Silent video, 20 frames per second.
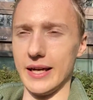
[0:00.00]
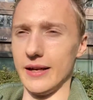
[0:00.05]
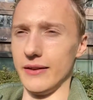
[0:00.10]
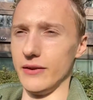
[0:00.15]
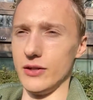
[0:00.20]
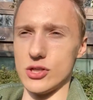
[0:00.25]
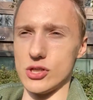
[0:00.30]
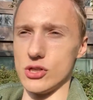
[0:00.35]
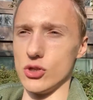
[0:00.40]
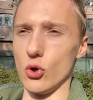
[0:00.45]

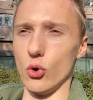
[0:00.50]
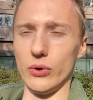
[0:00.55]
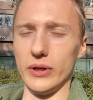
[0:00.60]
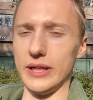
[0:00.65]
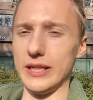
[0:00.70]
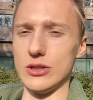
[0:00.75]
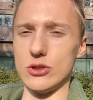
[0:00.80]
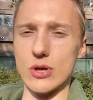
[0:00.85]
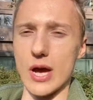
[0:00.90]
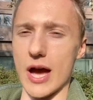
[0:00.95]
There is no
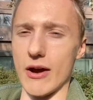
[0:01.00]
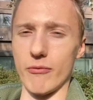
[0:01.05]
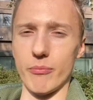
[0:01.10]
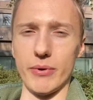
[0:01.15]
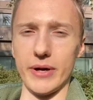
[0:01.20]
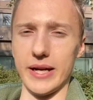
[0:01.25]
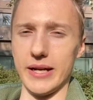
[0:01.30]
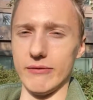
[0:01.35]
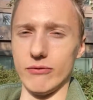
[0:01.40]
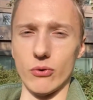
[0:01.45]
need to have
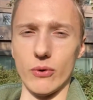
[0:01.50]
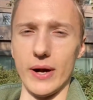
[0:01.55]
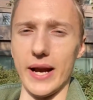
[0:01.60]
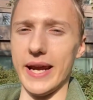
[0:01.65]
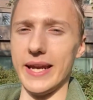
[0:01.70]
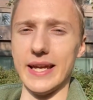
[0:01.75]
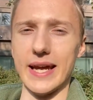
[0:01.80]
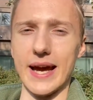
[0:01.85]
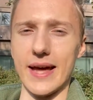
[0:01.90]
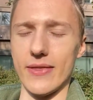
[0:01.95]
brain for
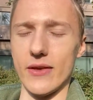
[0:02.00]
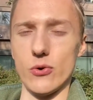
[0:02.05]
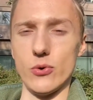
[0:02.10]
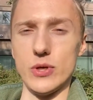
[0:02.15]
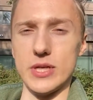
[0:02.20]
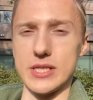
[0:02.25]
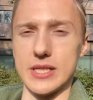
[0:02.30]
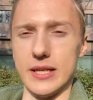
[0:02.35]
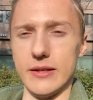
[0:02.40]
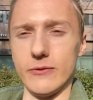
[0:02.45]
any other
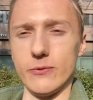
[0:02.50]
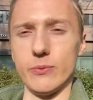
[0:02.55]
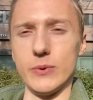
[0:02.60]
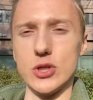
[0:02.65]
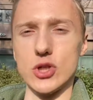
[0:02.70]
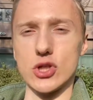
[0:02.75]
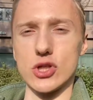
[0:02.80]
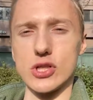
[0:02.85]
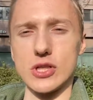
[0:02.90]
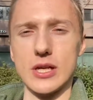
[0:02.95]
reason. If we
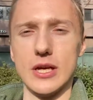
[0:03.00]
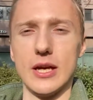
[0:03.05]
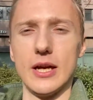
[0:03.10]
just